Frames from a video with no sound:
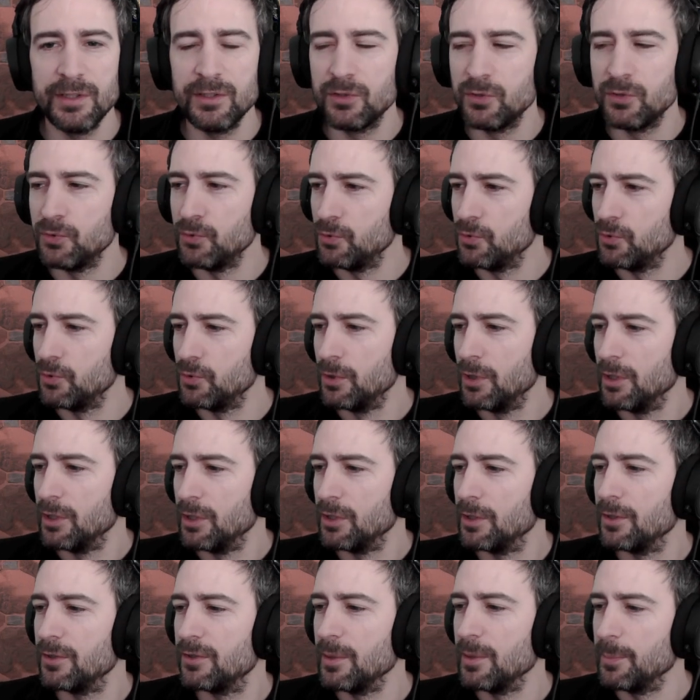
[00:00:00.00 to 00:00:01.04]
to
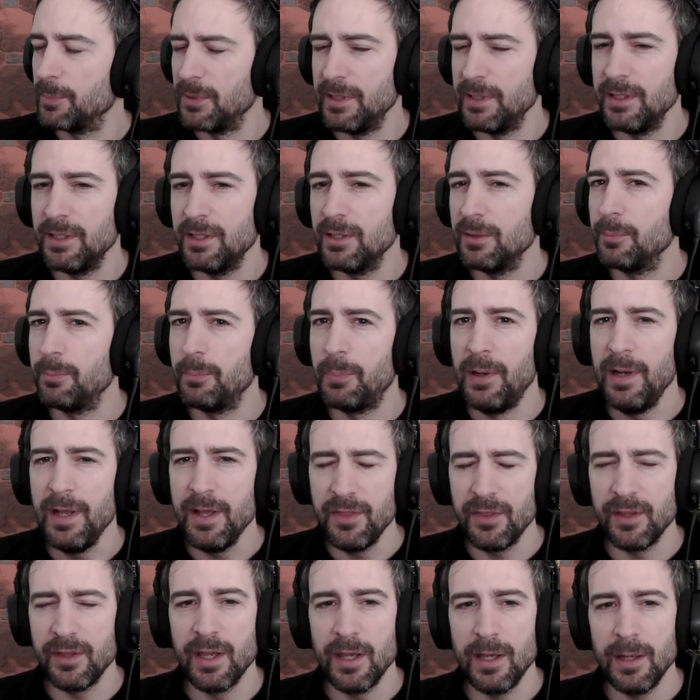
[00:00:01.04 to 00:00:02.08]
simply play
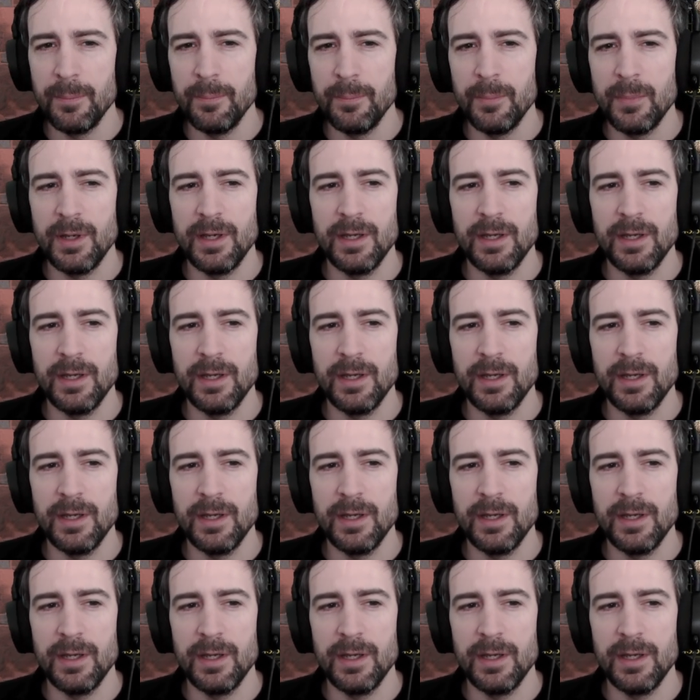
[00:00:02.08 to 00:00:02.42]
the game